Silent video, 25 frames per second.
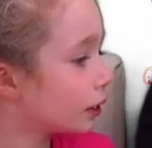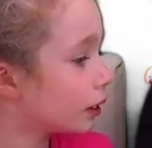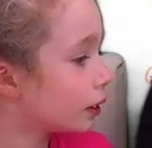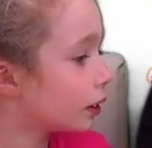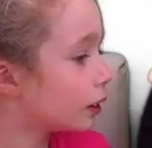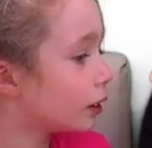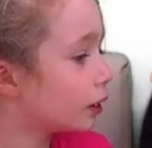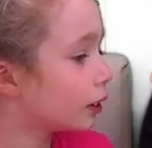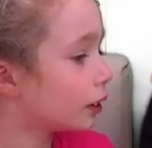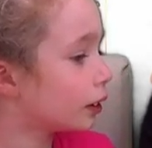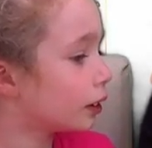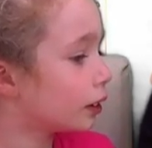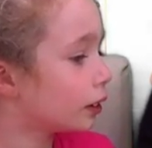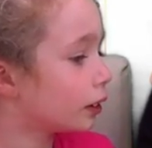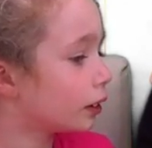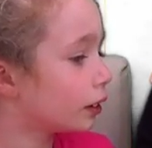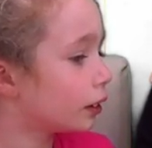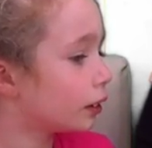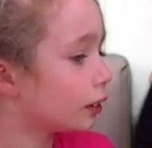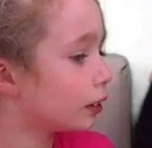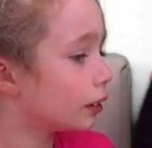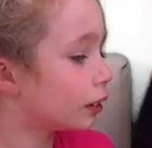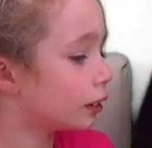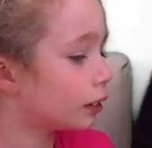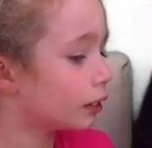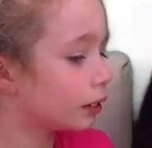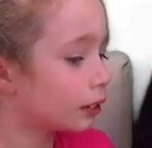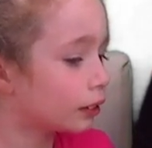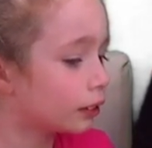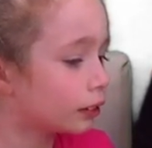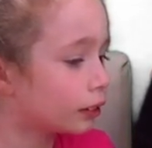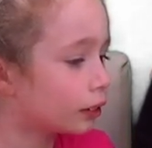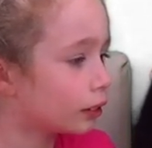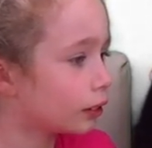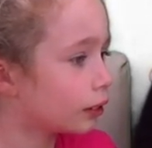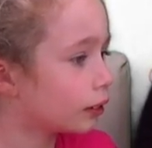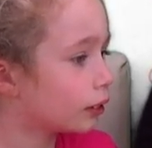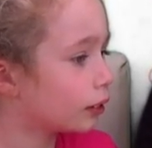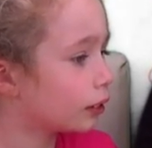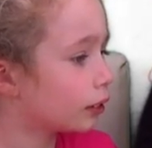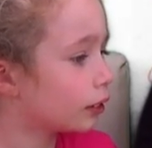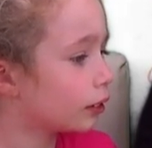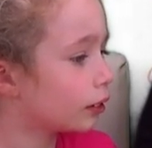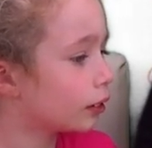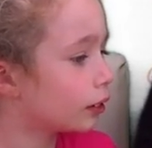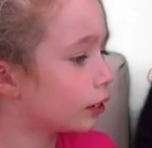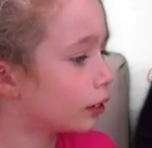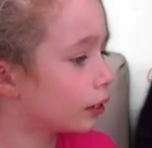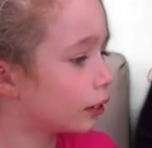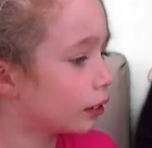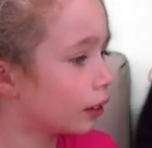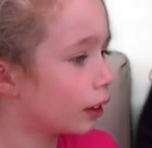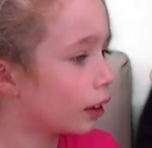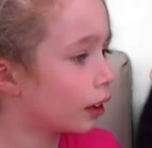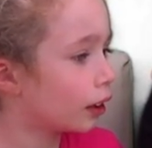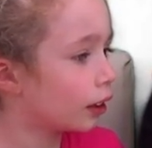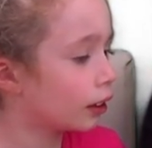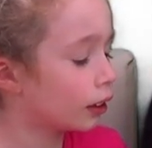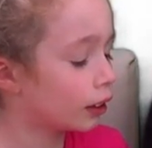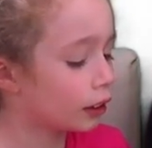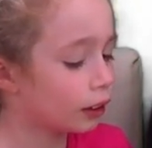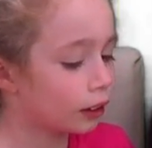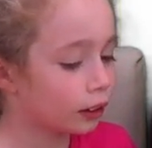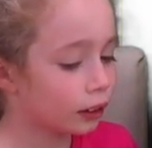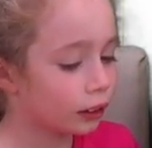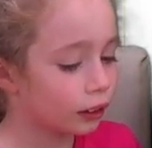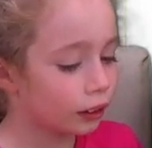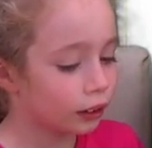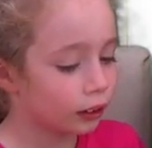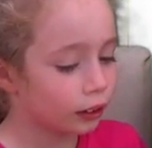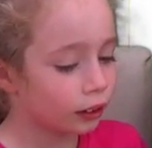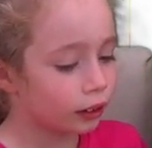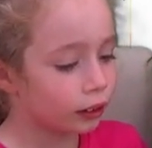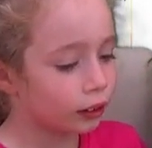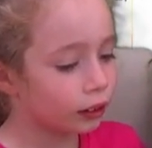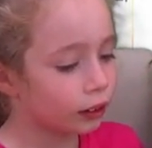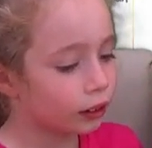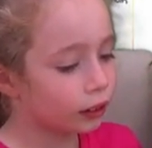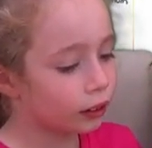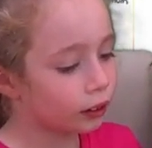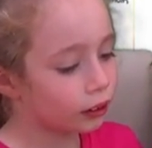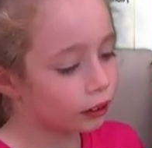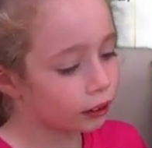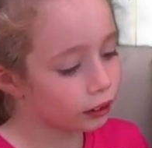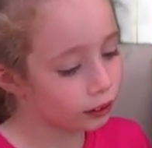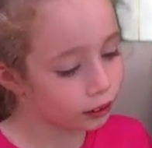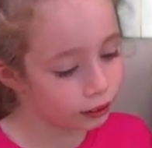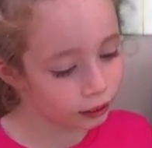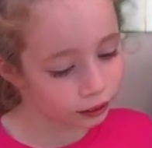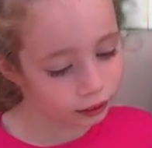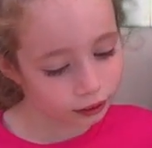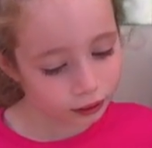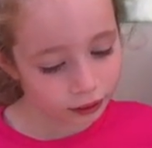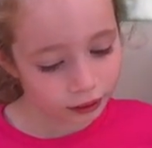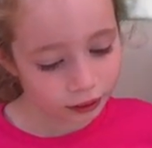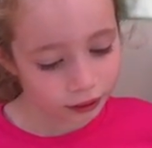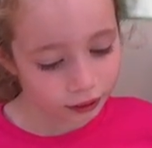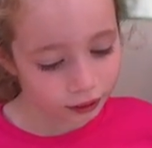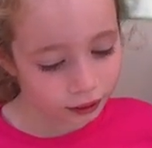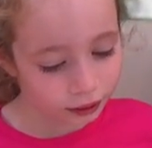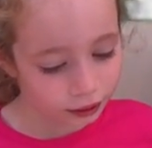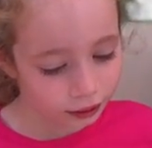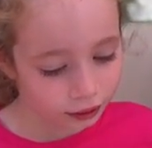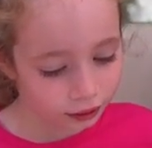No words are spoken by the person on screen.